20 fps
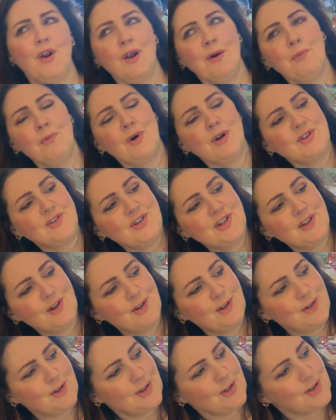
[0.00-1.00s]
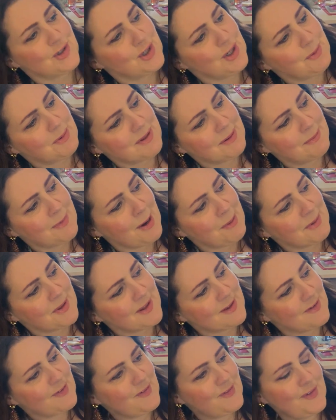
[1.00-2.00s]
I'm watching on YouTube at the moment
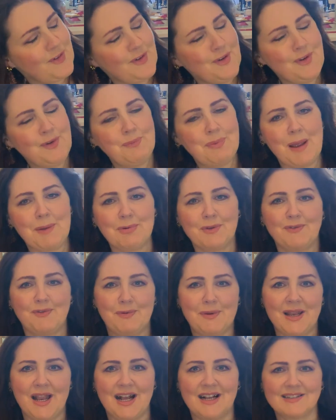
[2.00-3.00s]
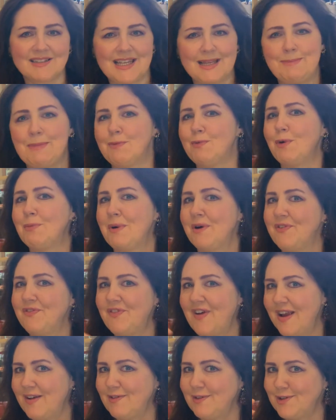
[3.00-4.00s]
is a few people have been asking me what my
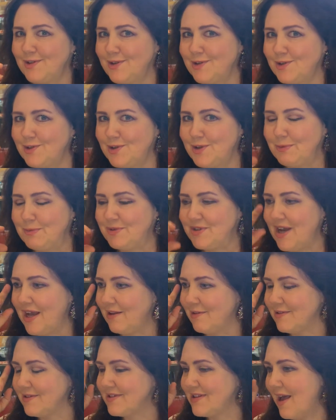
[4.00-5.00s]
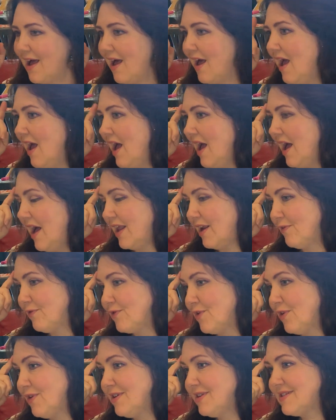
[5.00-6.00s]
favourite YouTube channels are. And I've
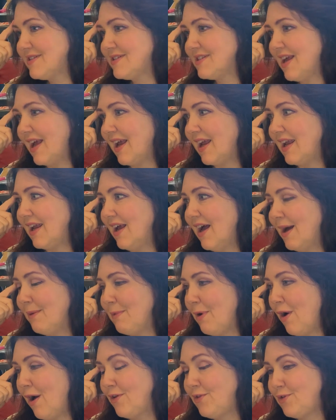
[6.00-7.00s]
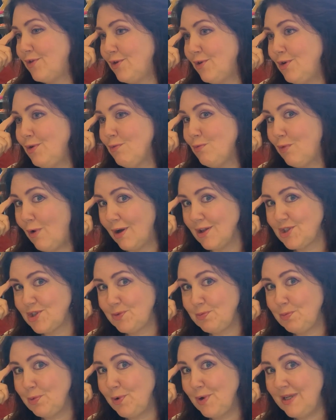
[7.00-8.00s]
got to say, I do
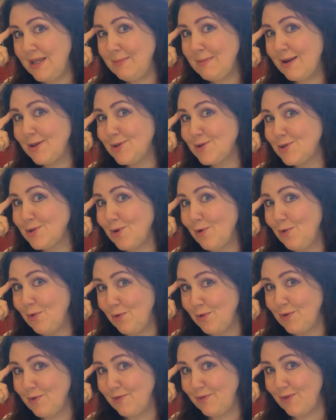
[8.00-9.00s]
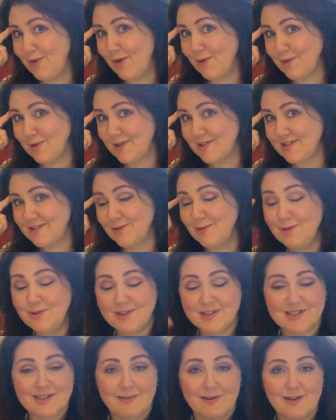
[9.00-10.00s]
watch pretty much all the vloggers, all
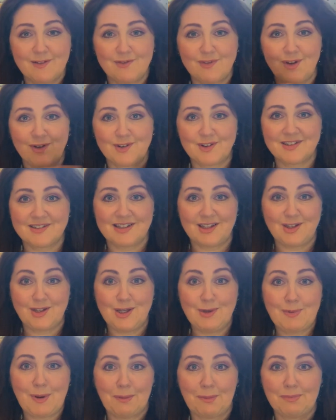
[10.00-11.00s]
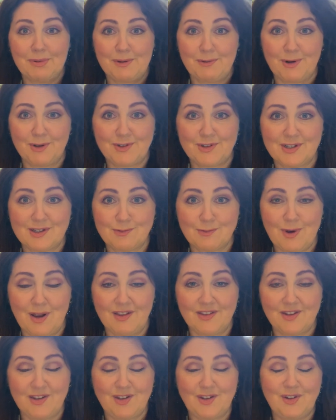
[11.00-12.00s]
the sewing vloggers that you probably watch as
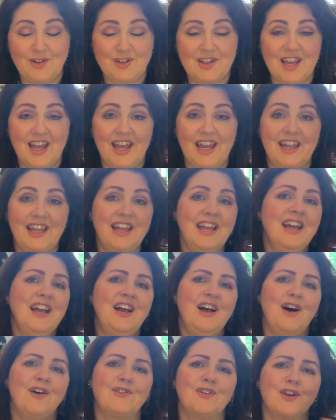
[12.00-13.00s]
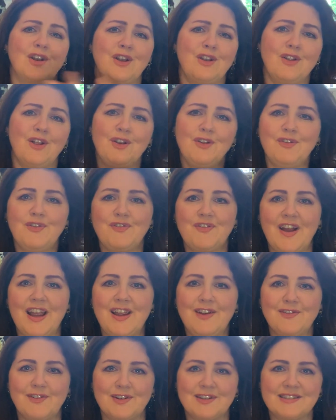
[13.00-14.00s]
well in the UK. I've got a lot of
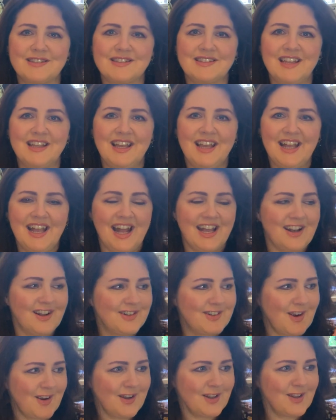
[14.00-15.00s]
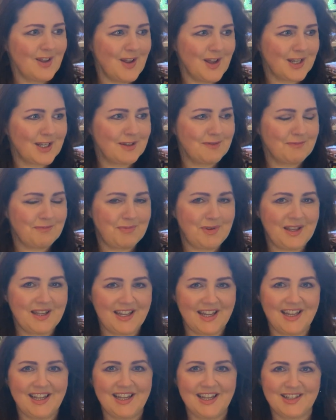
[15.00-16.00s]
favourites, and I don't like
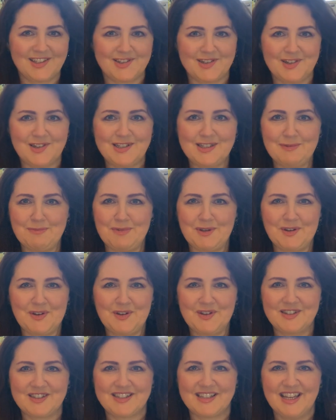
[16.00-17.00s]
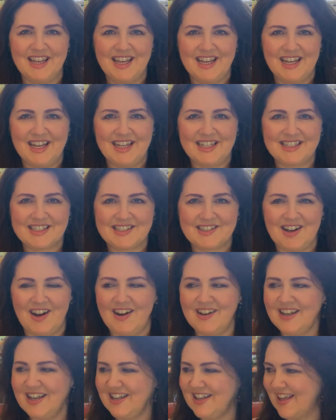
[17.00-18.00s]
picking and choosing because it's
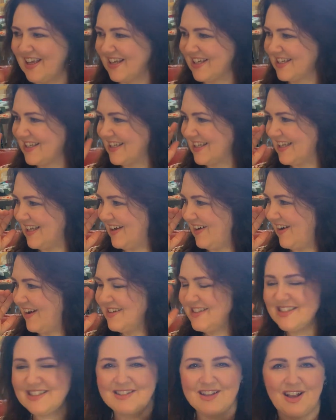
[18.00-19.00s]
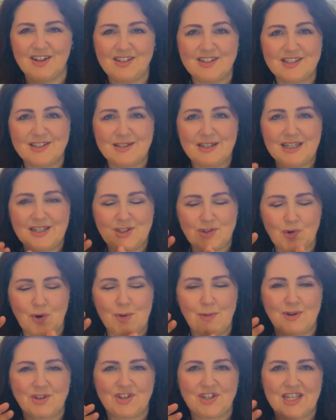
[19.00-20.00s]
kind of like I just enjoy
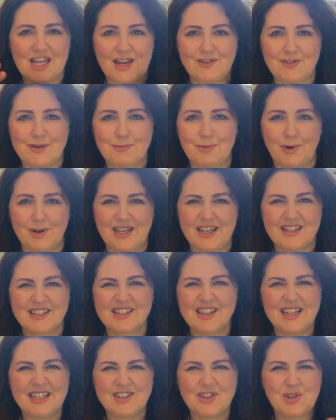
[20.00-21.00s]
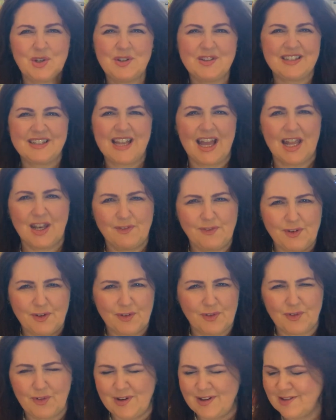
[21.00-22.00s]
watching everybody. It's like choosing out of your
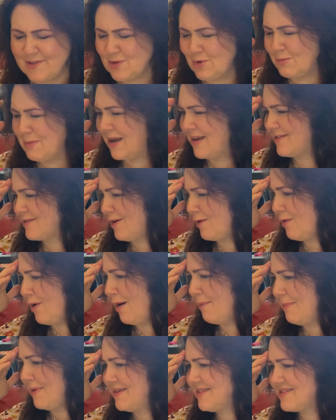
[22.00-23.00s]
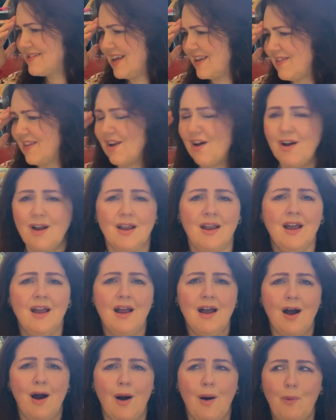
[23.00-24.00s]
friends almost. I must say that
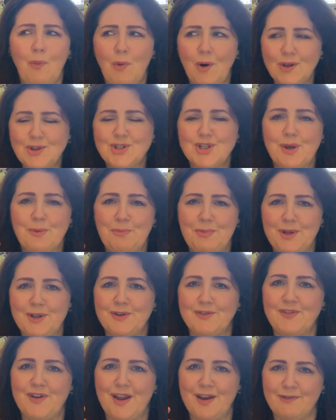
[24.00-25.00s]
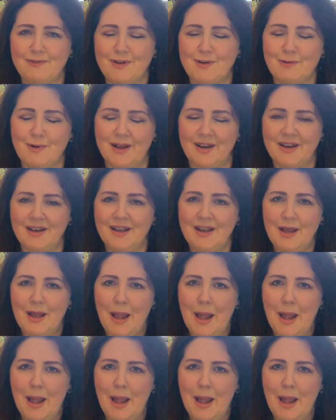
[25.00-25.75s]
I'll watch a bit of everyone.